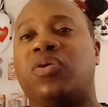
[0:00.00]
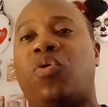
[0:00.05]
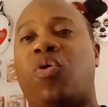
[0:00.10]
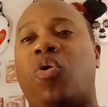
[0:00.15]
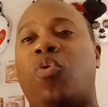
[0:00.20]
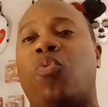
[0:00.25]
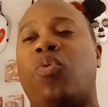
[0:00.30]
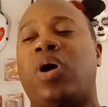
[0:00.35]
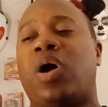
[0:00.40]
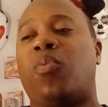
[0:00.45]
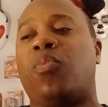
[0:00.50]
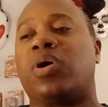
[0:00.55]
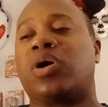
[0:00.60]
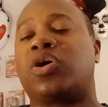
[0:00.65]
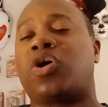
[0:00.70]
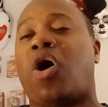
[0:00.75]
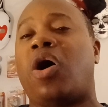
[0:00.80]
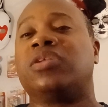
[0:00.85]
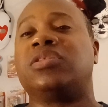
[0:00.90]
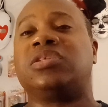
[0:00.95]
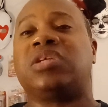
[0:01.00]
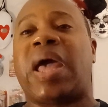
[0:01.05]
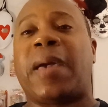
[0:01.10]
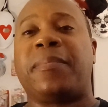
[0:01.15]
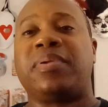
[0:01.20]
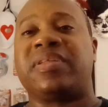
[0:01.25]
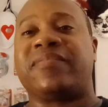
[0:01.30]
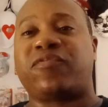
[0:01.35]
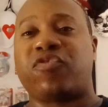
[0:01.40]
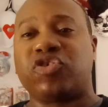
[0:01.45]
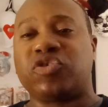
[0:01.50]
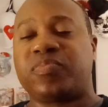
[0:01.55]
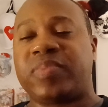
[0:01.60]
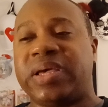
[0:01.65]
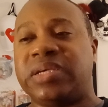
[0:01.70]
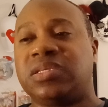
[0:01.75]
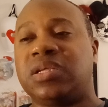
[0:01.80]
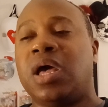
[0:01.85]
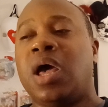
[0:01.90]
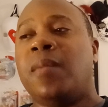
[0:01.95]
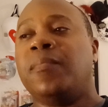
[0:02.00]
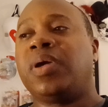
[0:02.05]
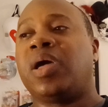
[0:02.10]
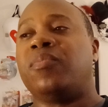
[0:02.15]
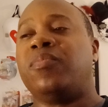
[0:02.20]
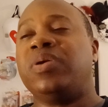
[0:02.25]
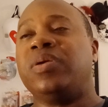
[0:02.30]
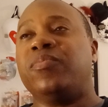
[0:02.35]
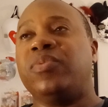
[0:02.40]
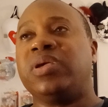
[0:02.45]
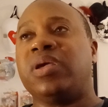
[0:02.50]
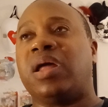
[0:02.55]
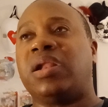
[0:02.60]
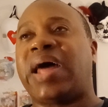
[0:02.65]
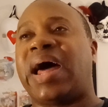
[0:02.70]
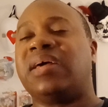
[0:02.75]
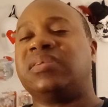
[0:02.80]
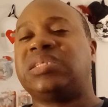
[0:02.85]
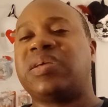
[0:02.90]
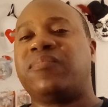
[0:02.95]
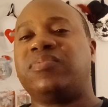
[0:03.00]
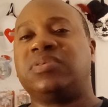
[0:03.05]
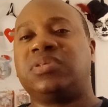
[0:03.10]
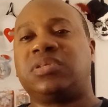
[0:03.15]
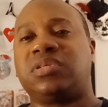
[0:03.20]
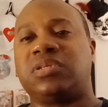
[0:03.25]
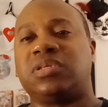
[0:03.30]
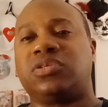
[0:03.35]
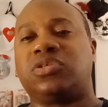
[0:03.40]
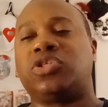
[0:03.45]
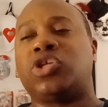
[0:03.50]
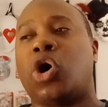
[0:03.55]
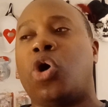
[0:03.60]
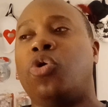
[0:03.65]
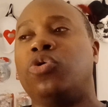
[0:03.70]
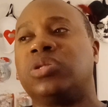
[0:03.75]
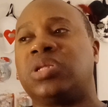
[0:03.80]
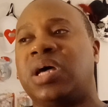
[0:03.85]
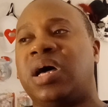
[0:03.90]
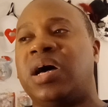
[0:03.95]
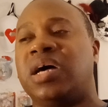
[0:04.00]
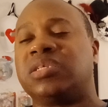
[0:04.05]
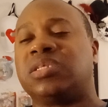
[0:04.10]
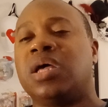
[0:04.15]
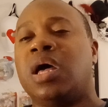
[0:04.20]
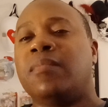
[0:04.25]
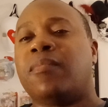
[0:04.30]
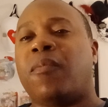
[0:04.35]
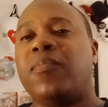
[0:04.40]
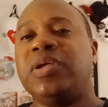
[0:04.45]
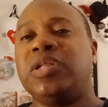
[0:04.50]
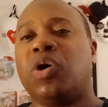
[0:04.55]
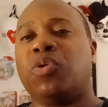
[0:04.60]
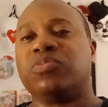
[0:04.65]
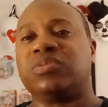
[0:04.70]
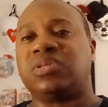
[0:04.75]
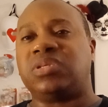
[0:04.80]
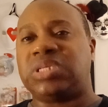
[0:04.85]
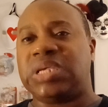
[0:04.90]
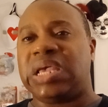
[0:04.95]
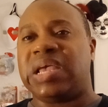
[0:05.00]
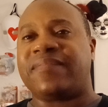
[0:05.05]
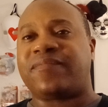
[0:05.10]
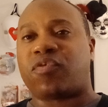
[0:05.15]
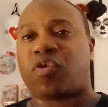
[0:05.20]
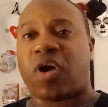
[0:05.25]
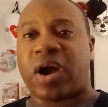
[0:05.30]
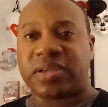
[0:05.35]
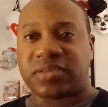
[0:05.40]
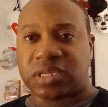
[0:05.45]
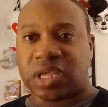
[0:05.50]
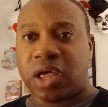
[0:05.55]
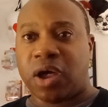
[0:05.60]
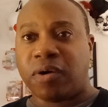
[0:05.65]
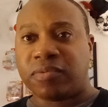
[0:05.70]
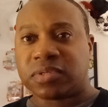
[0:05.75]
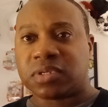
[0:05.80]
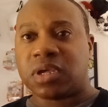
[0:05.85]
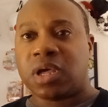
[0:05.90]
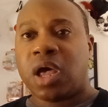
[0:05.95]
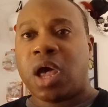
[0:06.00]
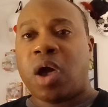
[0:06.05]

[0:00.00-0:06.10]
of what caused it to happen in the first place. Because we a lot of stuff is told to us, but we don't see it for ourselves.